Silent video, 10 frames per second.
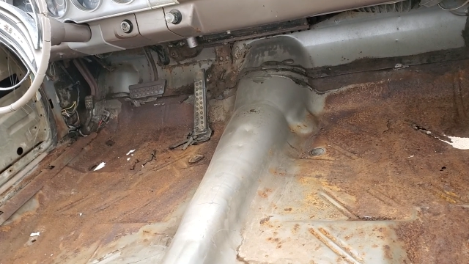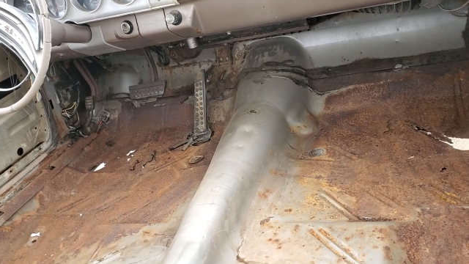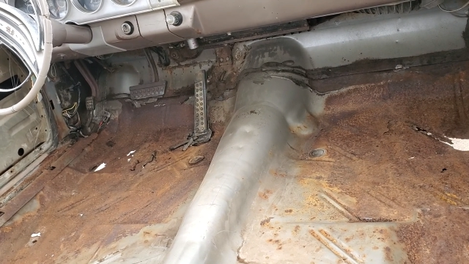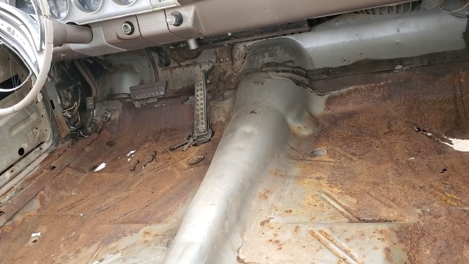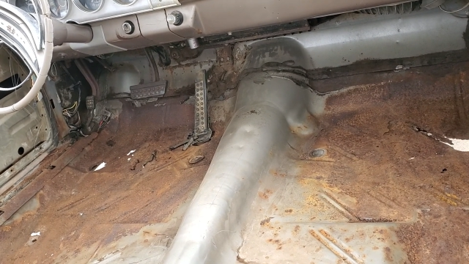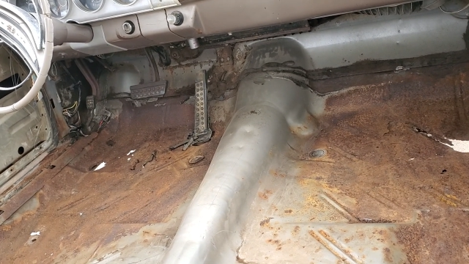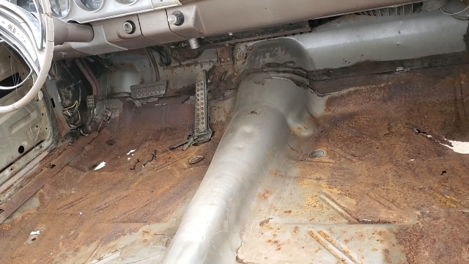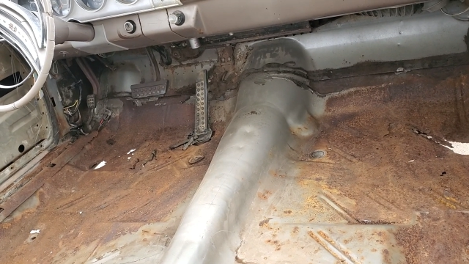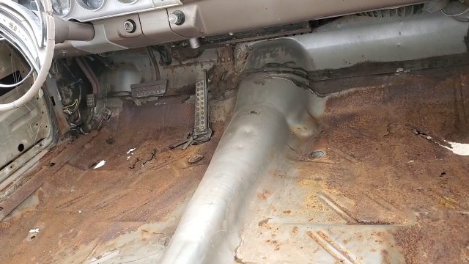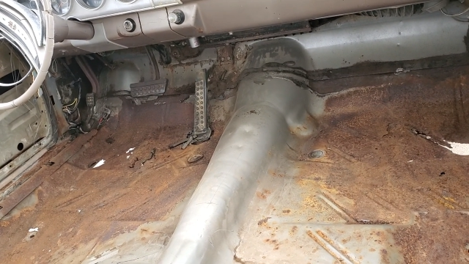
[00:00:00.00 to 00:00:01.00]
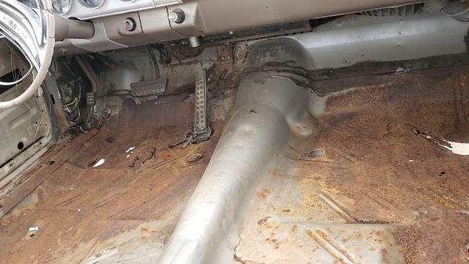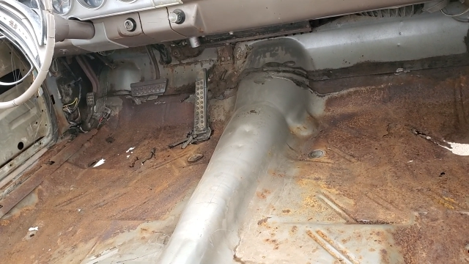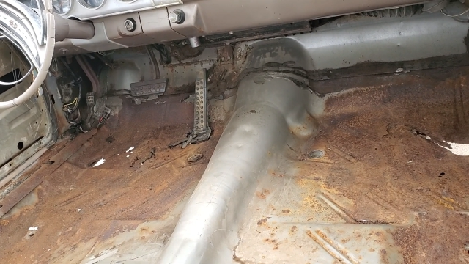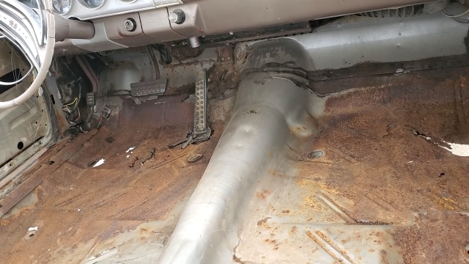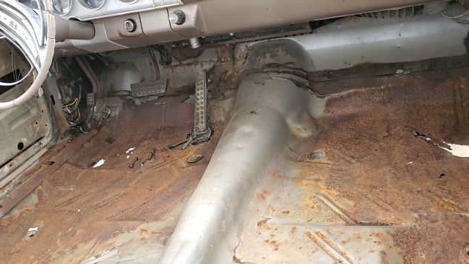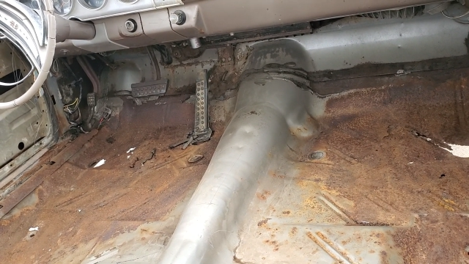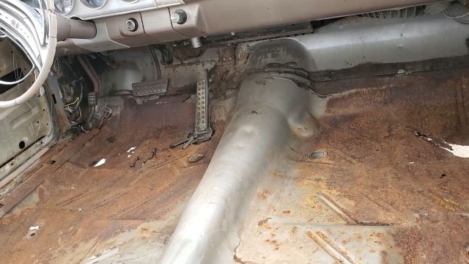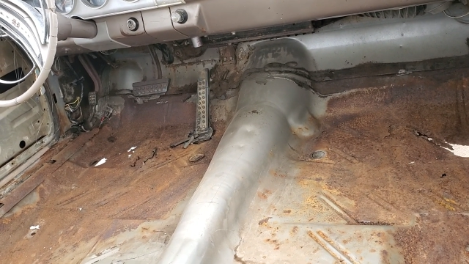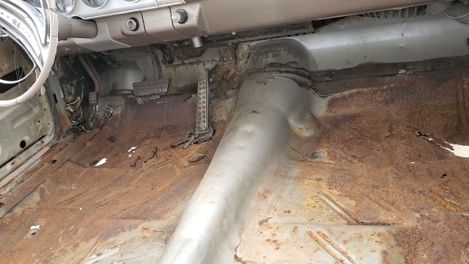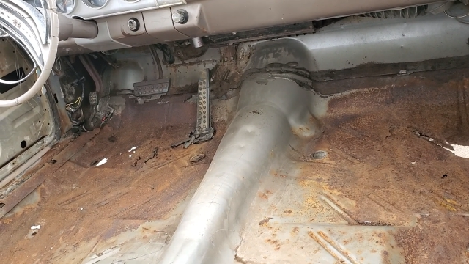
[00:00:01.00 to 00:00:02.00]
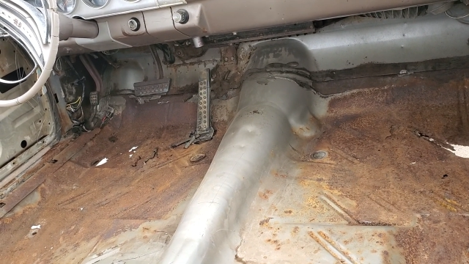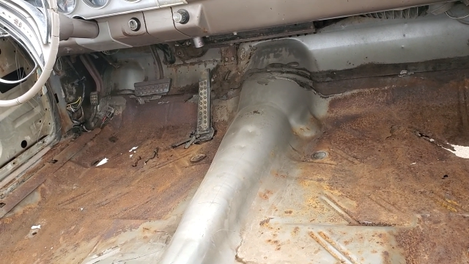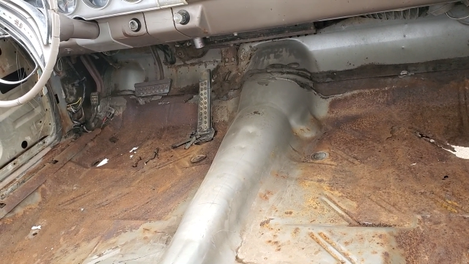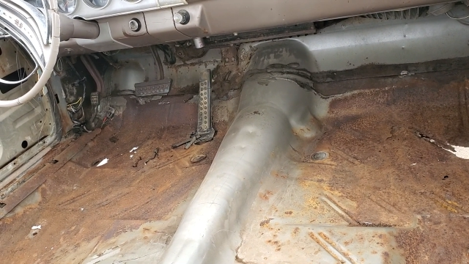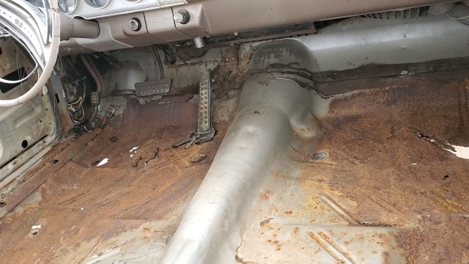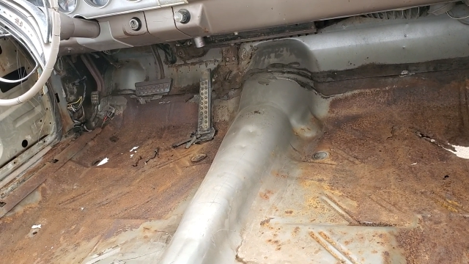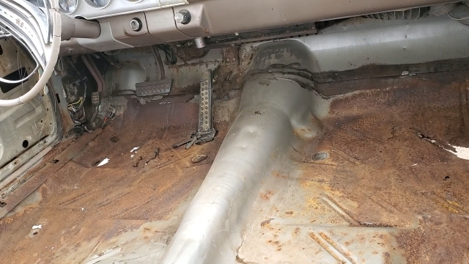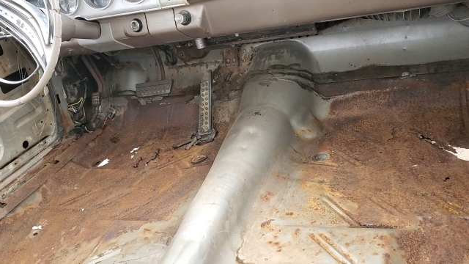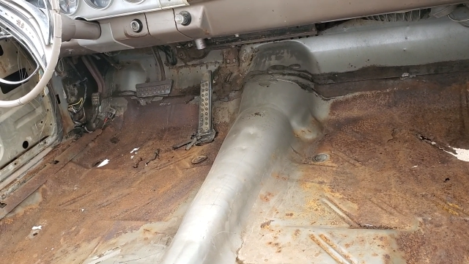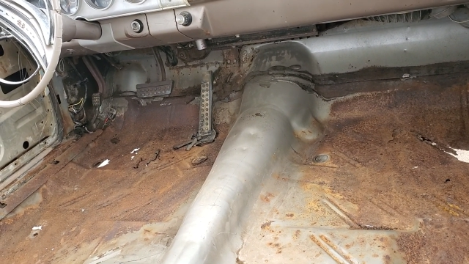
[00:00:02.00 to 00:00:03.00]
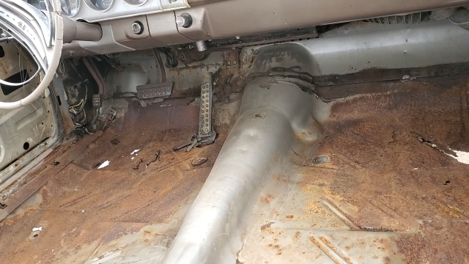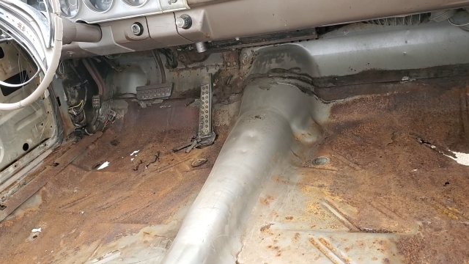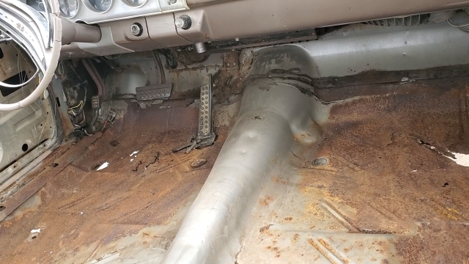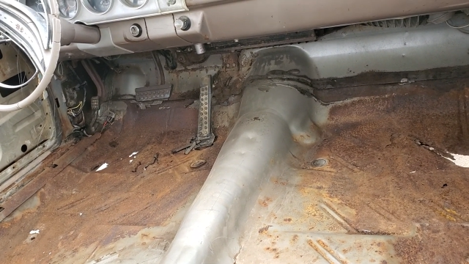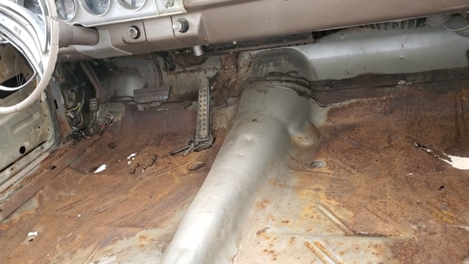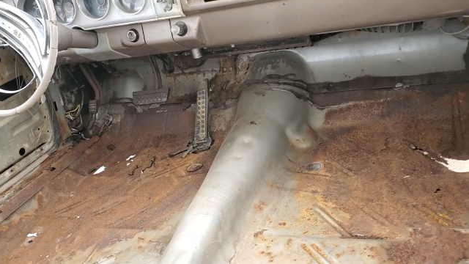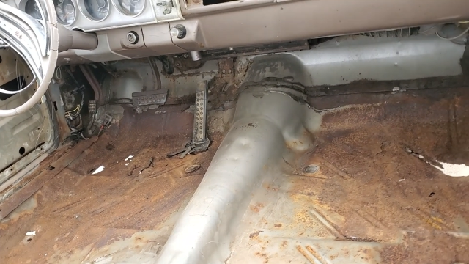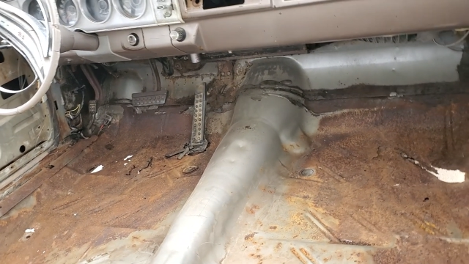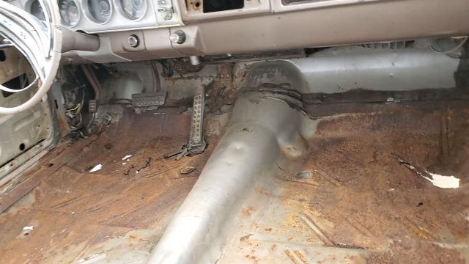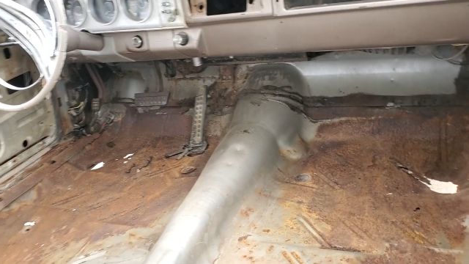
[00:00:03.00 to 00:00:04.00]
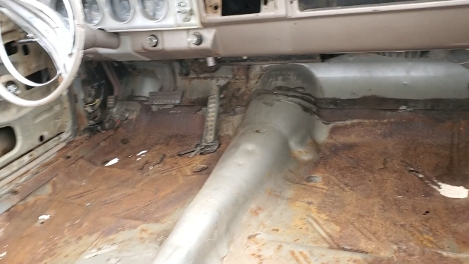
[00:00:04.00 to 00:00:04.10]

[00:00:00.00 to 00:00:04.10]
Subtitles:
[unreadable: no face in view]